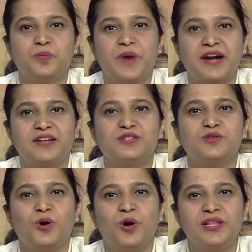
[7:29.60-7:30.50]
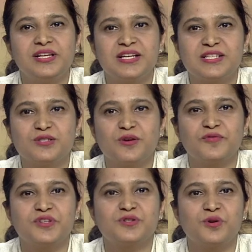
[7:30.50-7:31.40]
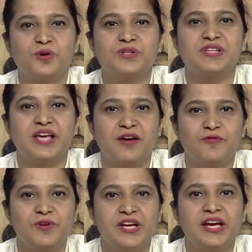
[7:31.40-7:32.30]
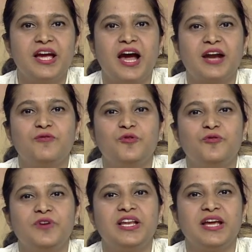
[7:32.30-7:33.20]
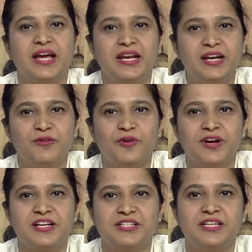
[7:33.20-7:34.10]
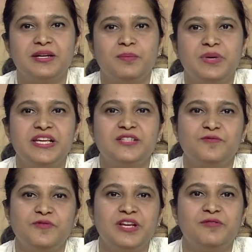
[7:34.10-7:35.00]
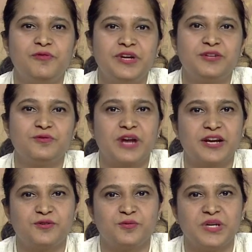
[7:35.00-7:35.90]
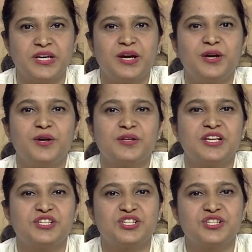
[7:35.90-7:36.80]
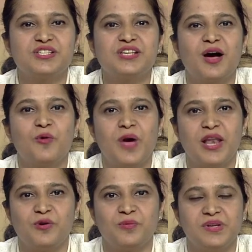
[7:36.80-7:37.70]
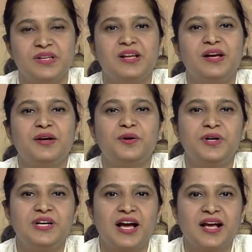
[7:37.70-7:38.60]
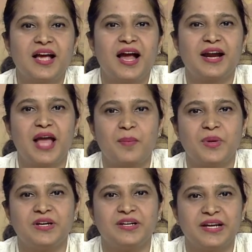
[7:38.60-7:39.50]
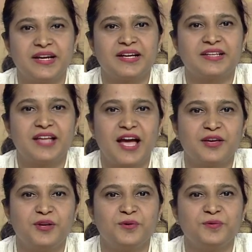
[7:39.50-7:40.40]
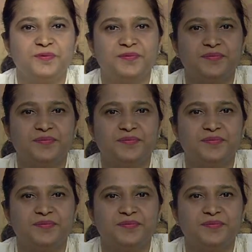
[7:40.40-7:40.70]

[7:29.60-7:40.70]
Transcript: So practice all the lessons of this course carefully and if you feel any difficulty, please feel free to write to me. Your suggestions are valuable. Good luck and happy learning. Thank you.